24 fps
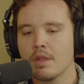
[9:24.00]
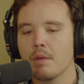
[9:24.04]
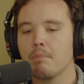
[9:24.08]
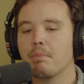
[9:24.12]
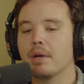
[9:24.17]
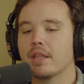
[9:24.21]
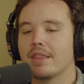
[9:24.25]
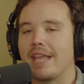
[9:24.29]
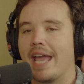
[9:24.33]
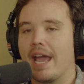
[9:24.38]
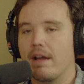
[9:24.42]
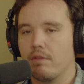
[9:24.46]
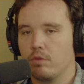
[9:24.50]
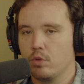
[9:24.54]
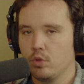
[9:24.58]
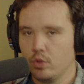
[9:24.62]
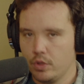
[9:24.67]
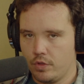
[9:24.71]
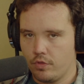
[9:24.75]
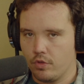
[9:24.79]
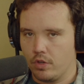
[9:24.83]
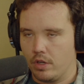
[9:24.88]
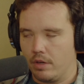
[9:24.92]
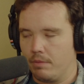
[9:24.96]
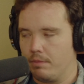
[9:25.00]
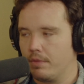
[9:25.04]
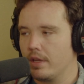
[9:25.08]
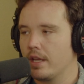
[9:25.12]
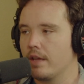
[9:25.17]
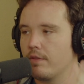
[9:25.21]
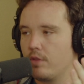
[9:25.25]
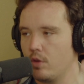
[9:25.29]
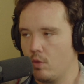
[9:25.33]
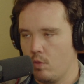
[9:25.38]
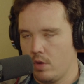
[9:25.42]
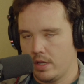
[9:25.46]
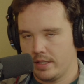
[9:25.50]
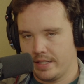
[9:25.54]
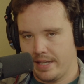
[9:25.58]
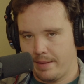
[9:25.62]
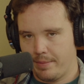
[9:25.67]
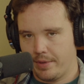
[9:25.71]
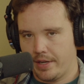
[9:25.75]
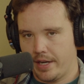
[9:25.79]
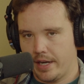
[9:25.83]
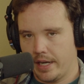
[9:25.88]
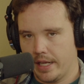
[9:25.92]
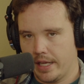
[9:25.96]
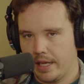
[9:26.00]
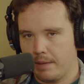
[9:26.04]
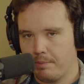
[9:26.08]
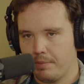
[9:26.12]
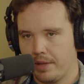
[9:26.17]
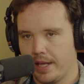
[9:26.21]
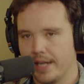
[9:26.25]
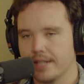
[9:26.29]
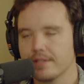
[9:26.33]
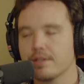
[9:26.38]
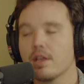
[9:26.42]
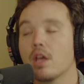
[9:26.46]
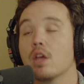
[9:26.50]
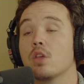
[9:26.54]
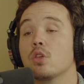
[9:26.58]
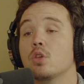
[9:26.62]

but they have rules for them if you want cybernetic implants.